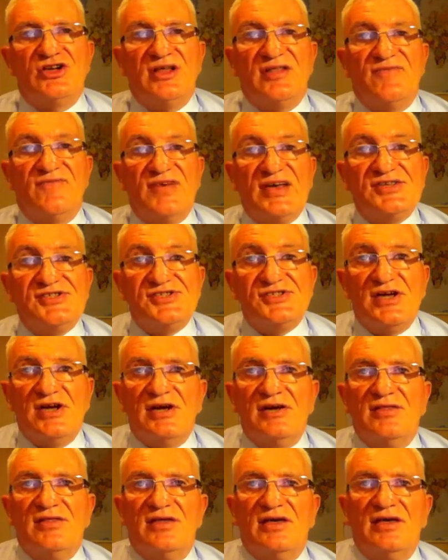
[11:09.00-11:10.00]

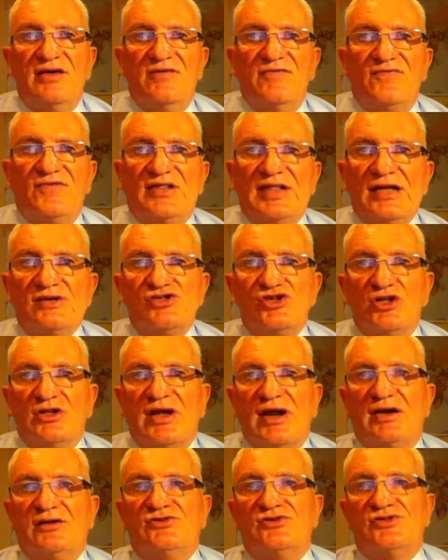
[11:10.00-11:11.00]
investor, the financial
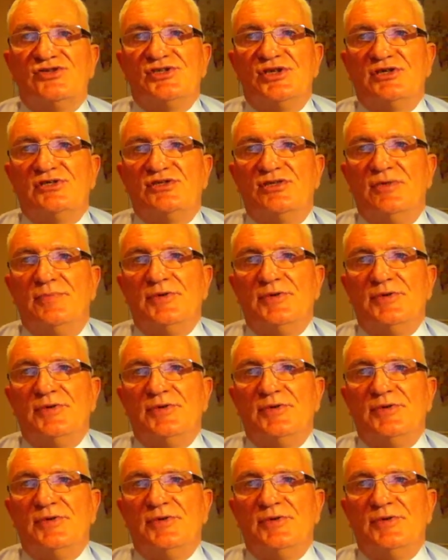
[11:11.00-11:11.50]
characteristics